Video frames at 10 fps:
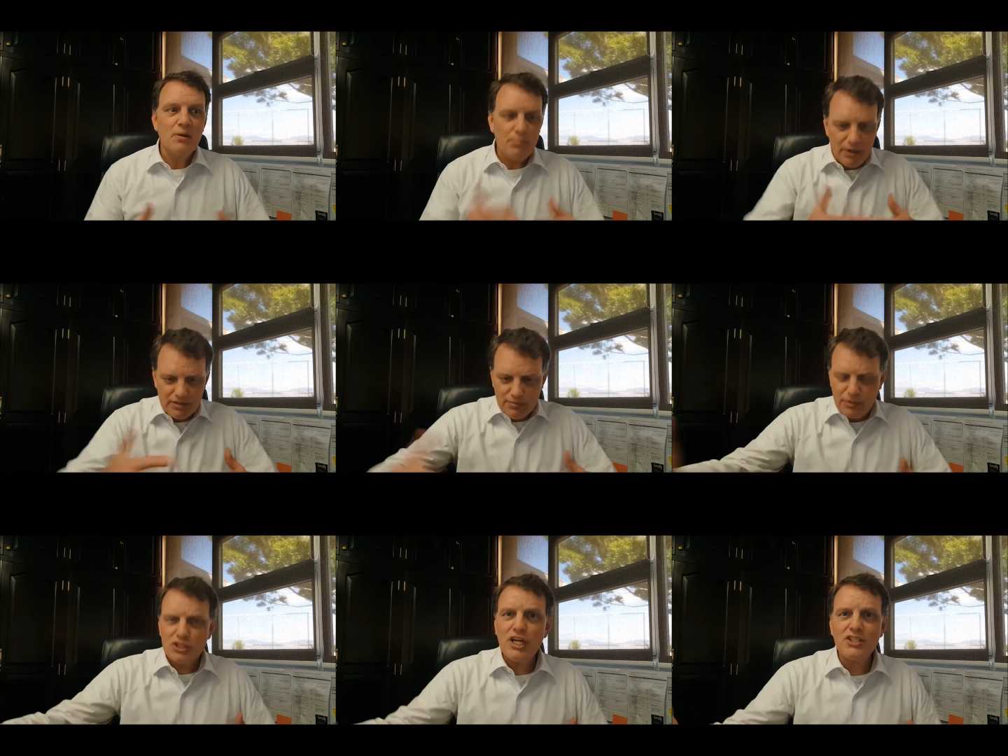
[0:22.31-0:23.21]

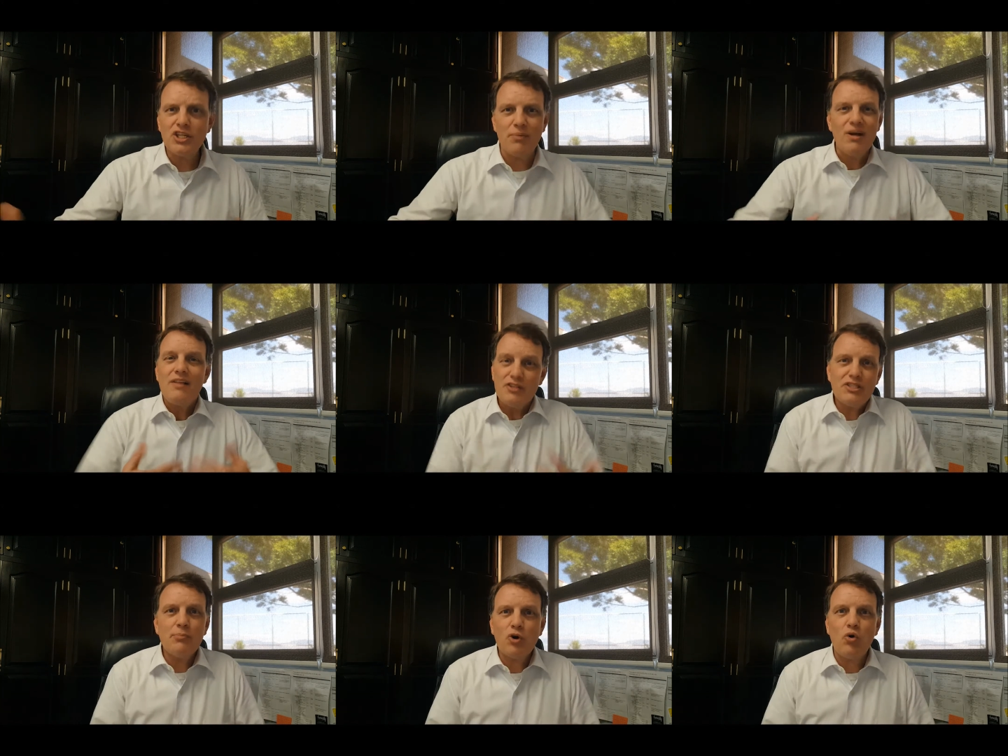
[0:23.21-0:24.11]
But change it up. The
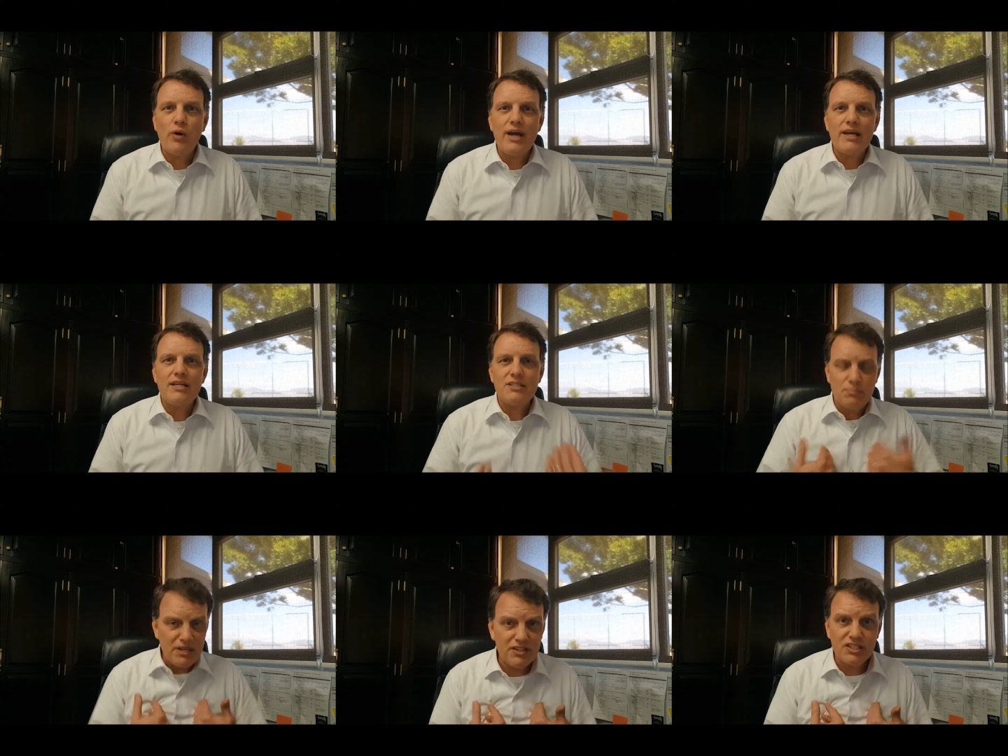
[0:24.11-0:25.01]
typical way is
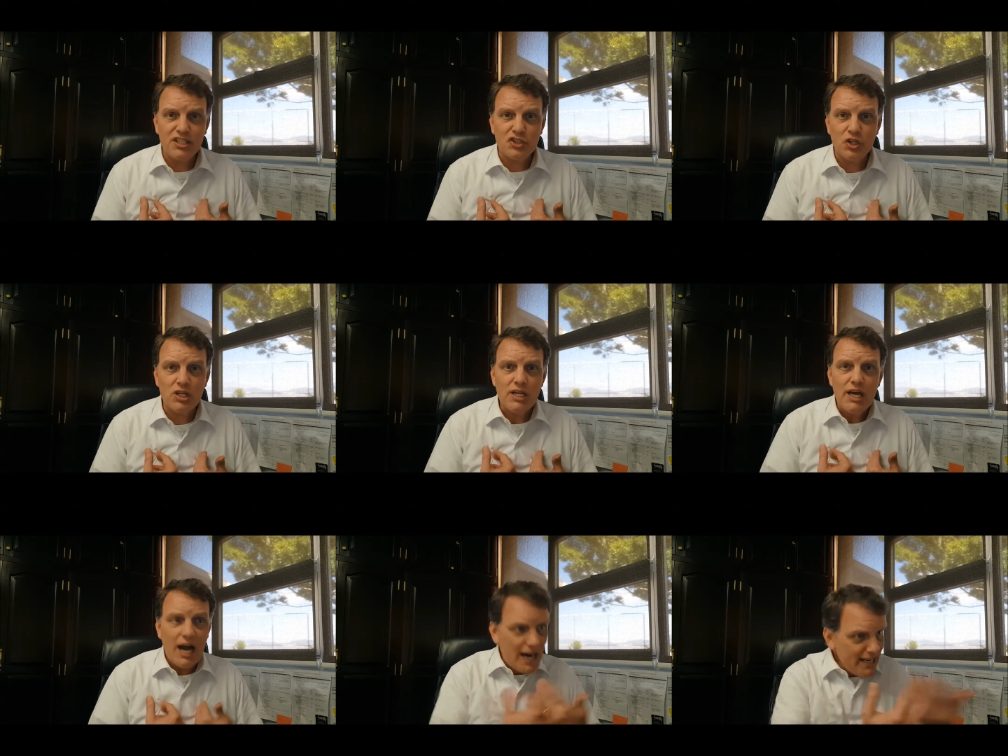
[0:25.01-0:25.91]
me, the teacher,
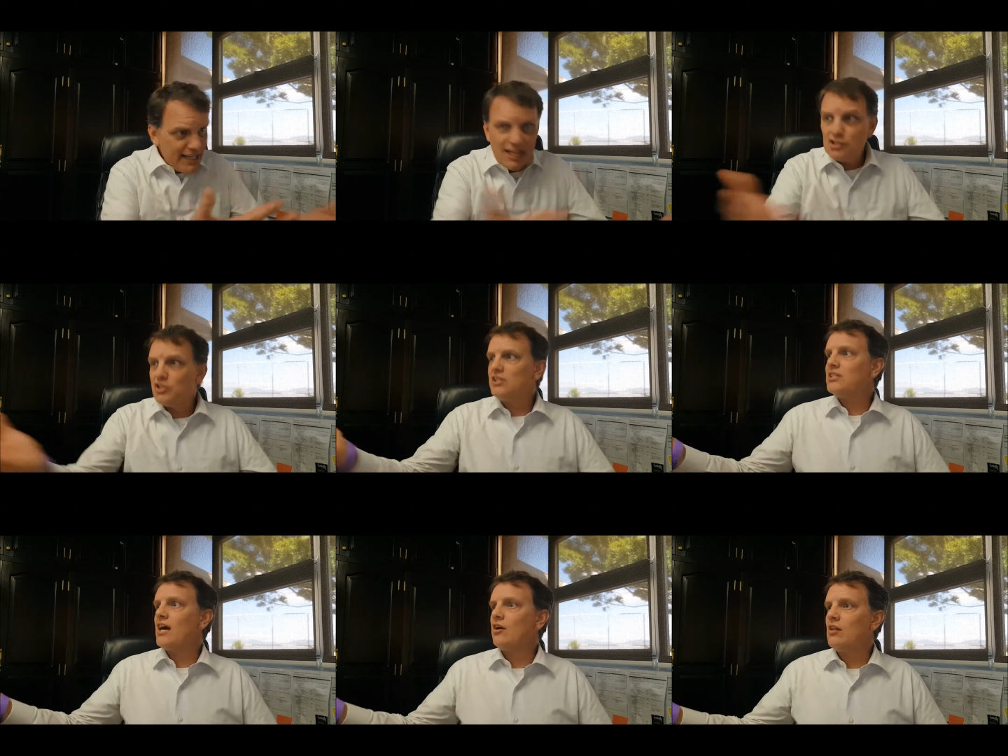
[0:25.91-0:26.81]
I engage the
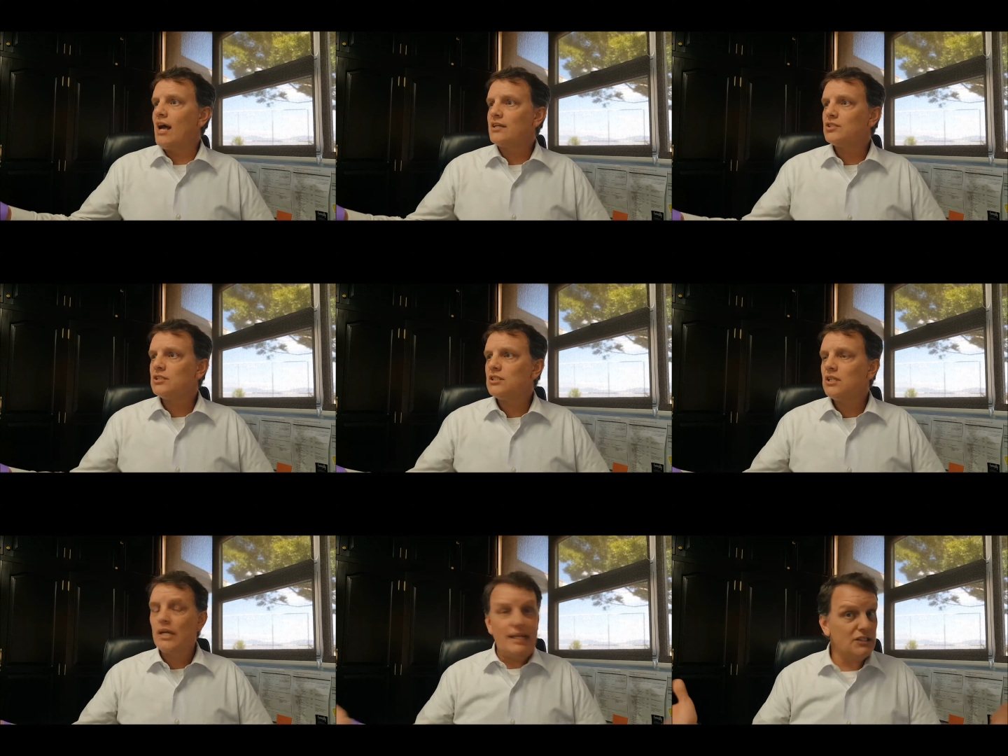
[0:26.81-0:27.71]
entire class.
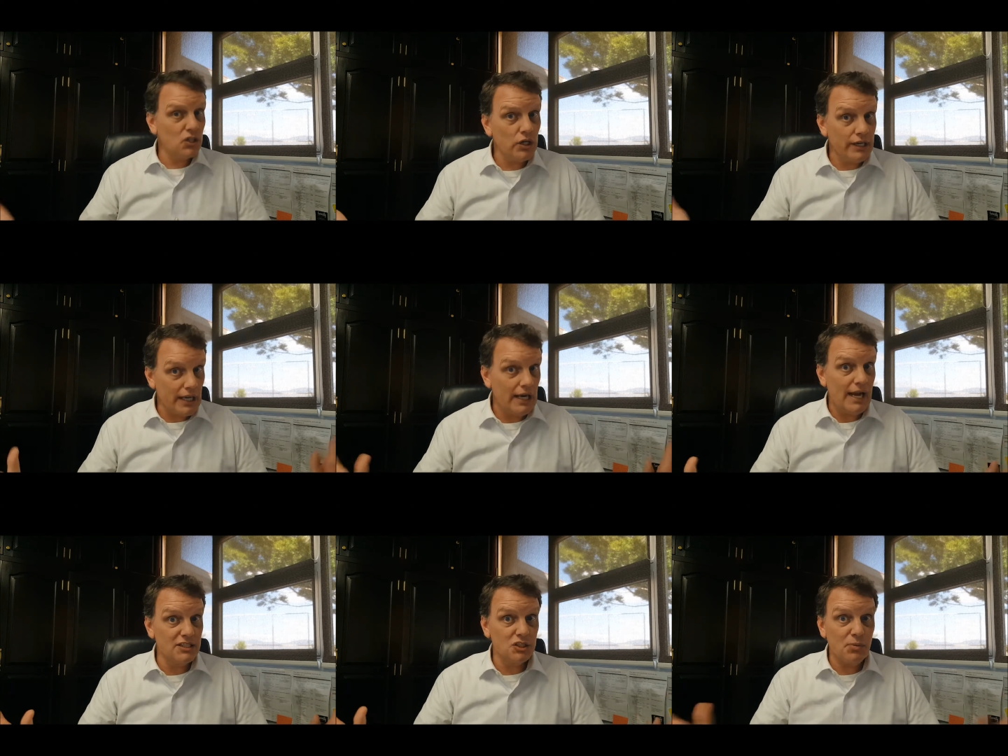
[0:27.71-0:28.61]
And that's good. Again, it
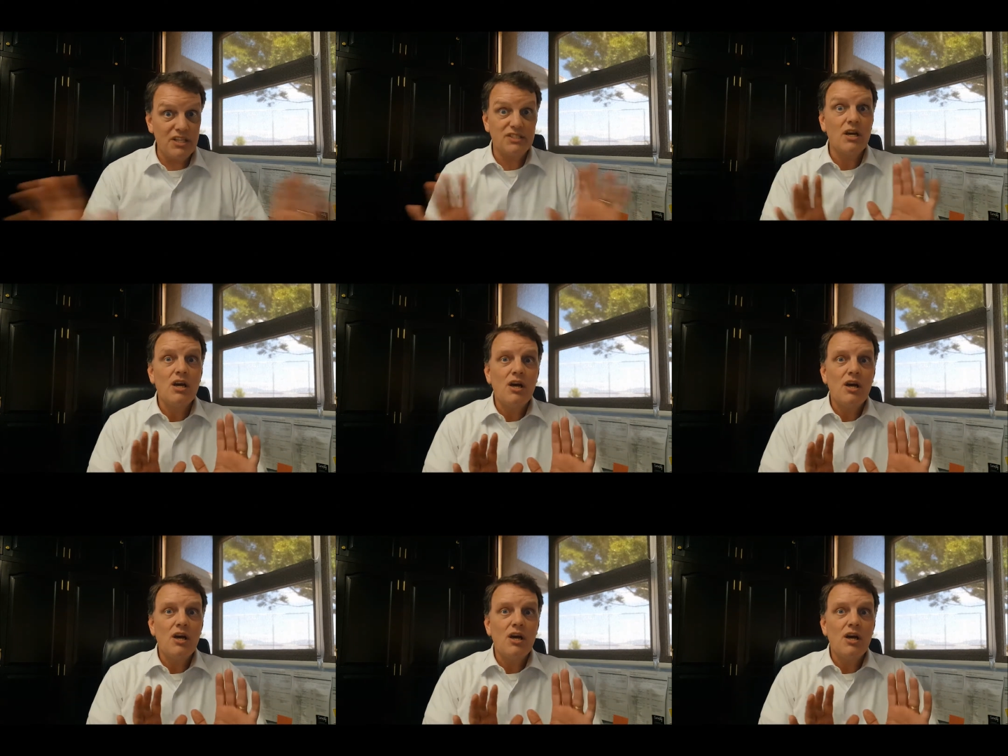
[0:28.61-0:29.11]
has its place.